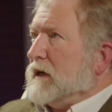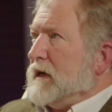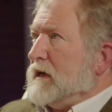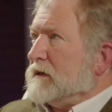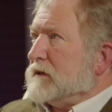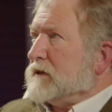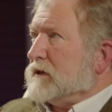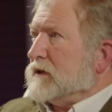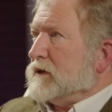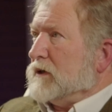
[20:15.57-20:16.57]

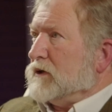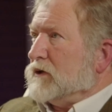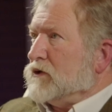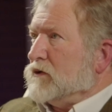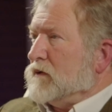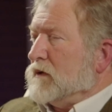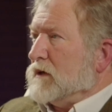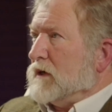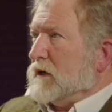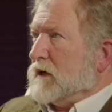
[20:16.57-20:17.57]
And
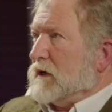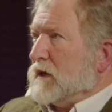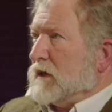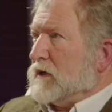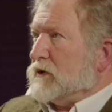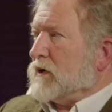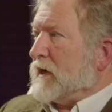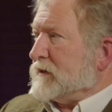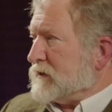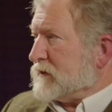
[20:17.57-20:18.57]
your
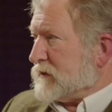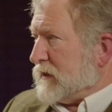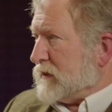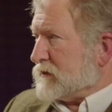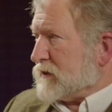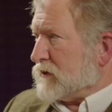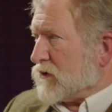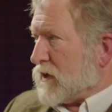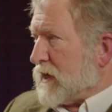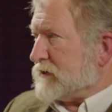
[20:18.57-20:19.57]
identity is in
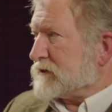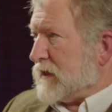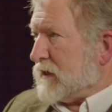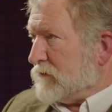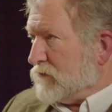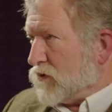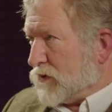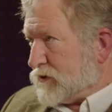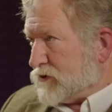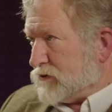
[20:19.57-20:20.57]
Christ. And the
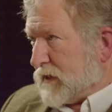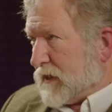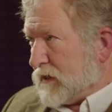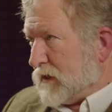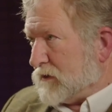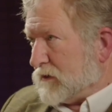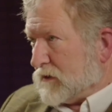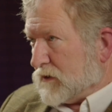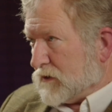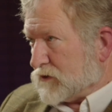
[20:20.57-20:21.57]
more that you take
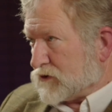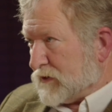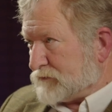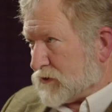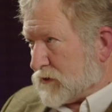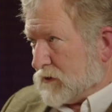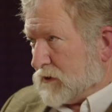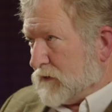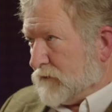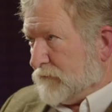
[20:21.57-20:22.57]
in Scripture,
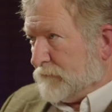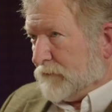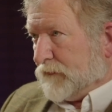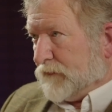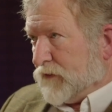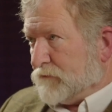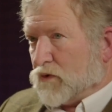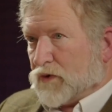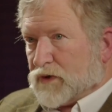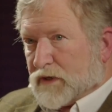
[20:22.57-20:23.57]
the
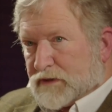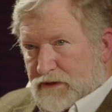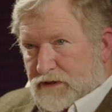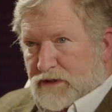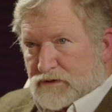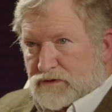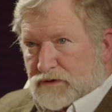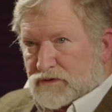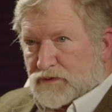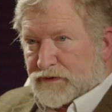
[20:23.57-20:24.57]
more your identity
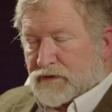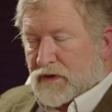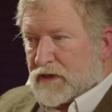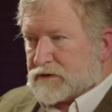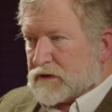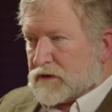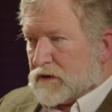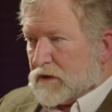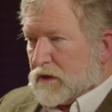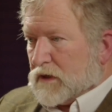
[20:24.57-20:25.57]
is with Christ
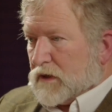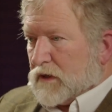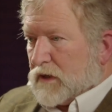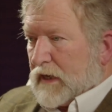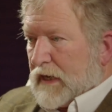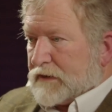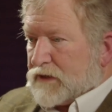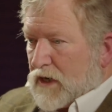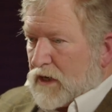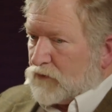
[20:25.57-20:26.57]

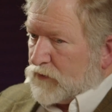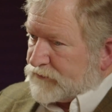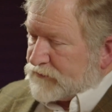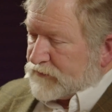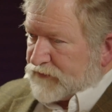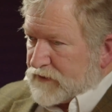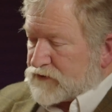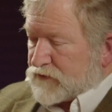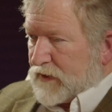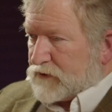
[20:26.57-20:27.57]
and not with the
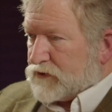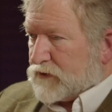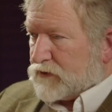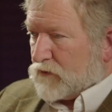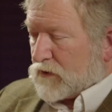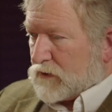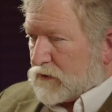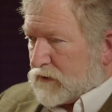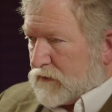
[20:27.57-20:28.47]
things around you in the world.